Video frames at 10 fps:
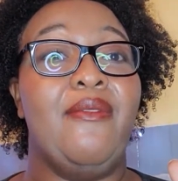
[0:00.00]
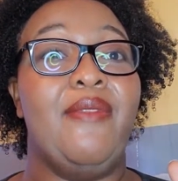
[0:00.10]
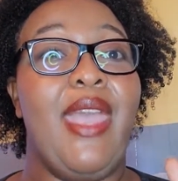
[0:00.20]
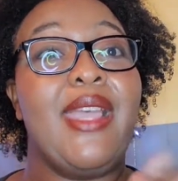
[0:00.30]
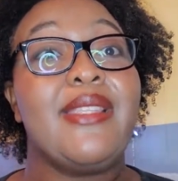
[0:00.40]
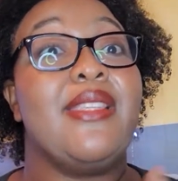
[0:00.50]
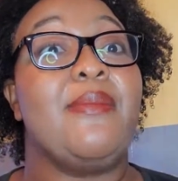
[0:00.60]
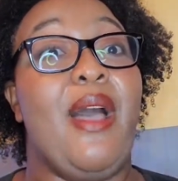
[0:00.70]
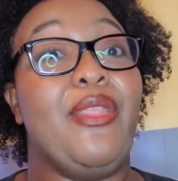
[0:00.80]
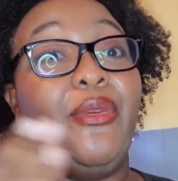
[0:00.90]
Vegas is
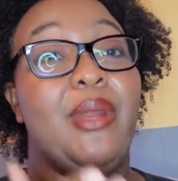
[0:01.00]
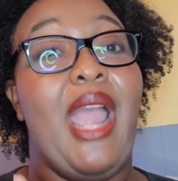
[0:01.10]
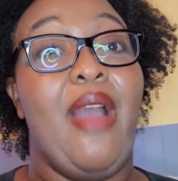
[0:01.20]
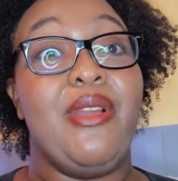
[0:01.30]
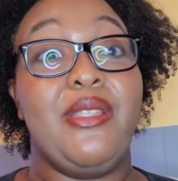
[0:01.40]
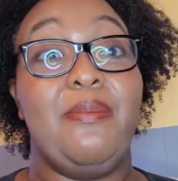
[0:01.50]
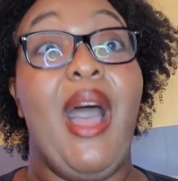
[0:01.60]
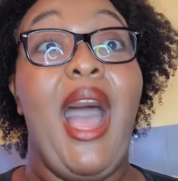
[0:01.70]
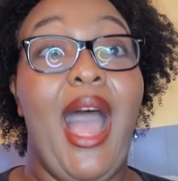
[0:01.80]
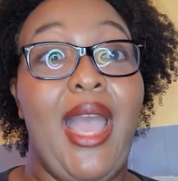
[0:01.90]
about 3 hours
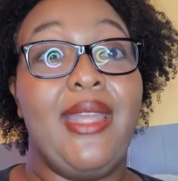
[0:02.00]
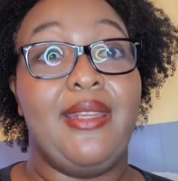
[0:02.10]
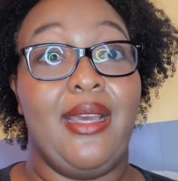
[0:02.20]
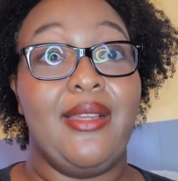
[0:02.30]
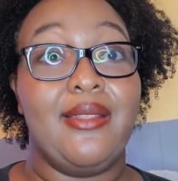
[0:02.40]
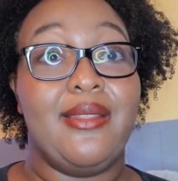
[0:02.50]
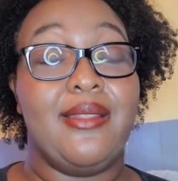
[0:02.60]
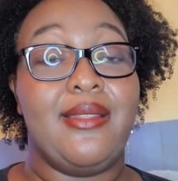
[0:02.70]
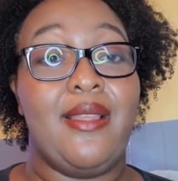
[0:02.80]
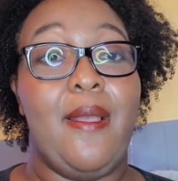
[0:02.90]
behind
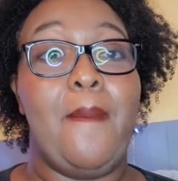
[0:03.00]
us.